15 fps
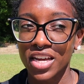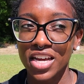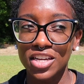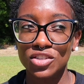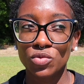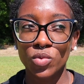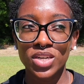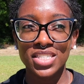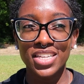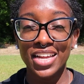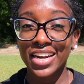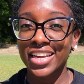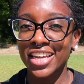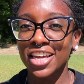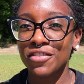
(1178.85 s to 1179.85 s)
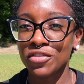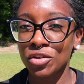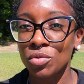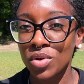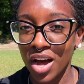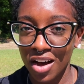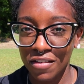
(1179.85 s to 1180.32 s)
is what's going to give
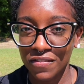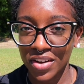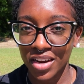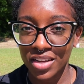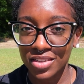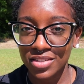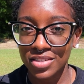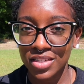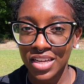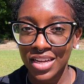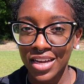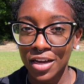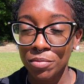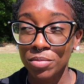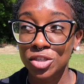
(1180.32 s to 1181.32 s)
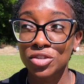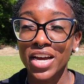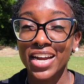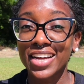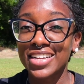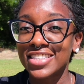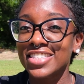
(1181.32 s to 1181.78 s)
you confidence. But you got
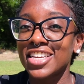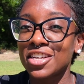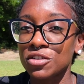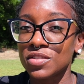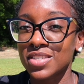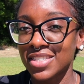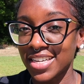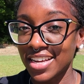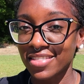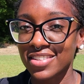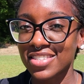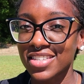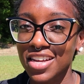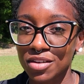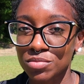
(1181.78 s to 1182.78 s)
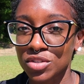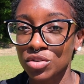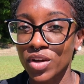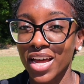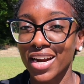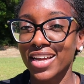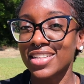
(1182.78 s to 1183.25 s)
to continue to take the steps. You
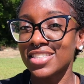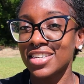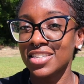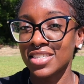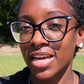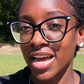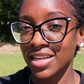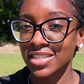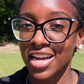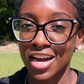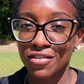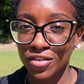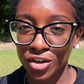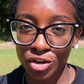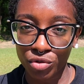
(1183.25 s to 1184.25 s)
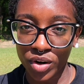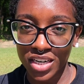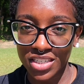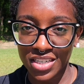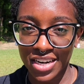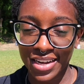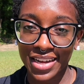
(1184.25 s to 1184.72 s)
got to continue to ask God for
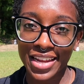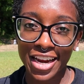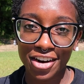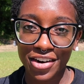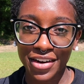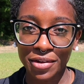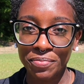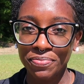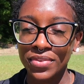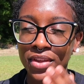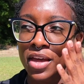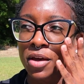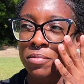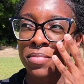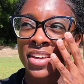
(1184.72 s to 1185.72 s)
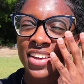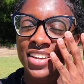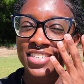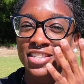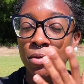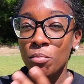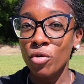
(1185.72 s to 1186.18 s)
direction and clarity,
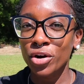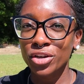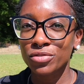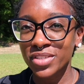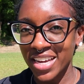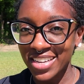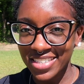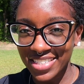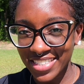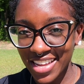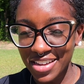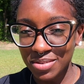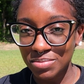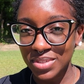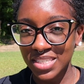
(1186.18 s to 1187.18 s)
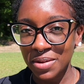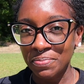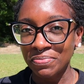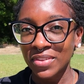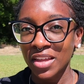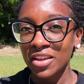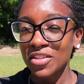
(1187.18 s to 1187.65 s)
because the more you take steps,
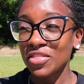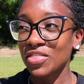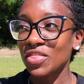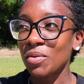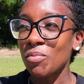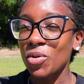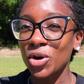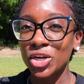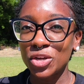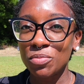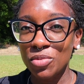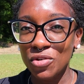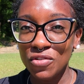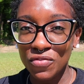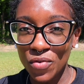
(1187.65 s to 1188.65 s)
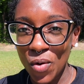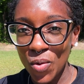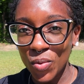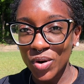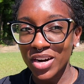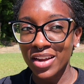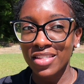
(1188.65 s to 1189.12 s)
the more you move
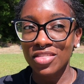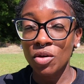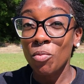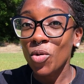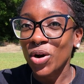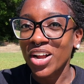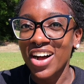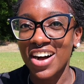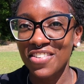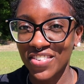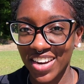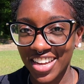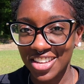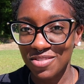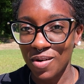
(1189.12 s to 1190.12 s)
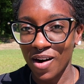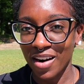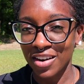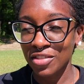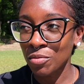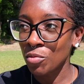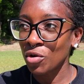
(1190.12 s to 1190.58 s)
forward, the more confident you
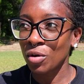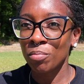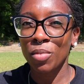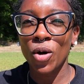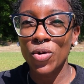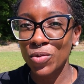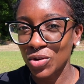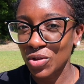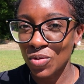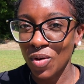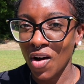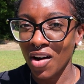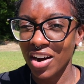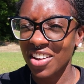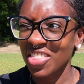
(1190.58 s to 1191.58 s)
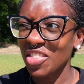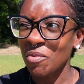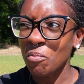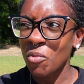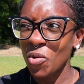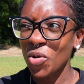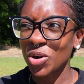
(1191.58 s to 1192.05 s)
are, the more bold you are, the
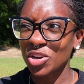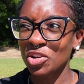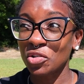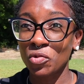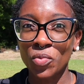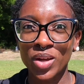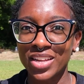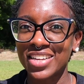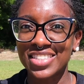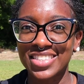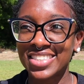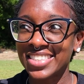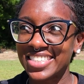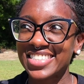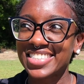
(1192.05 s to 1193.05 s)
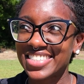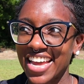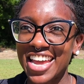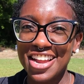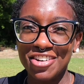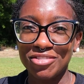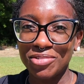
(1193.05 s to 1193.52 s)
more you're willing to just
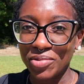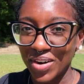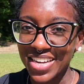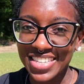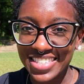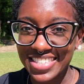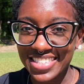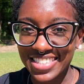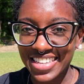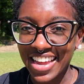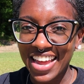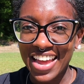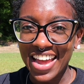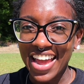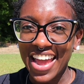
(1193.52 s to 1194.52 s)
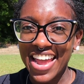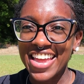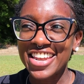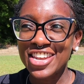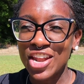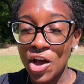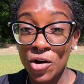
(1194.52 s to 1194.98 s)
take risks
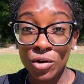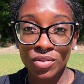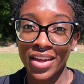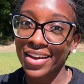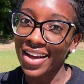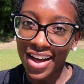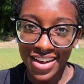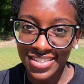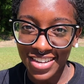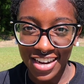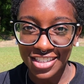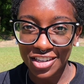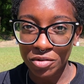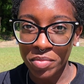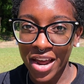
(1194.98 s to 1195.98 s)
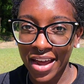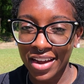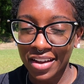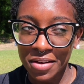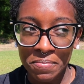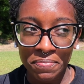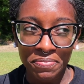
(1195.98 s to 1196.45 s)
and know that God's got your
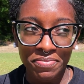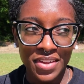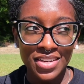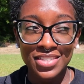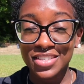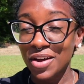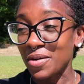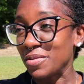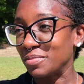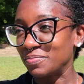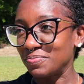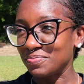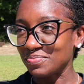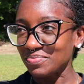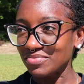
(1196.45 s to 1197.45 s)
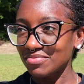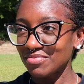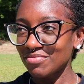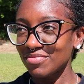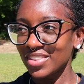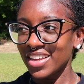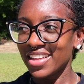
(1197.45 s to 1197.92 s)
back. So
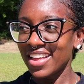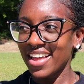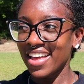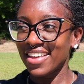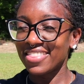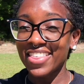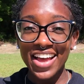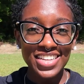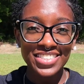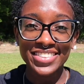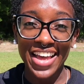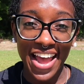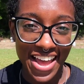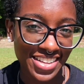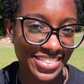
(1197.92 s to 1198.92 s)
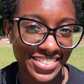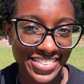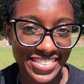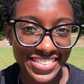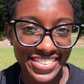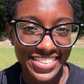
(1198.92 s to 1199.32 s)
that's that.